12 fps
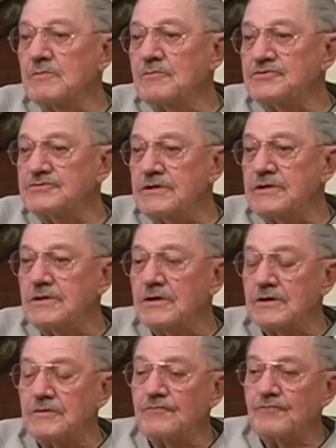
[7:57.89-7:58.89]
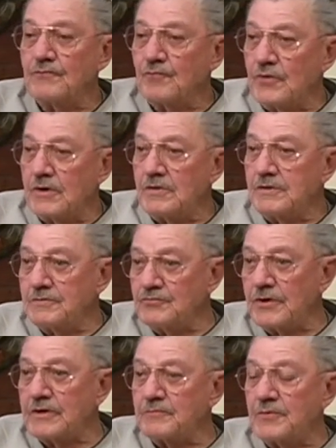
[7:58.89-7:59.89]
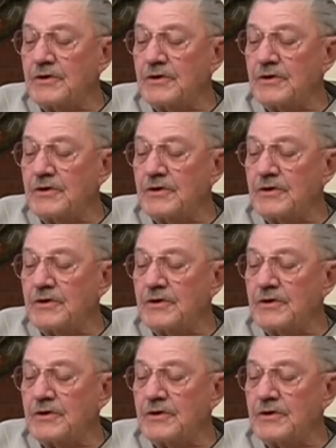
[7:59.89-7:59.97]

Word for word: machine gun from one of the wrecked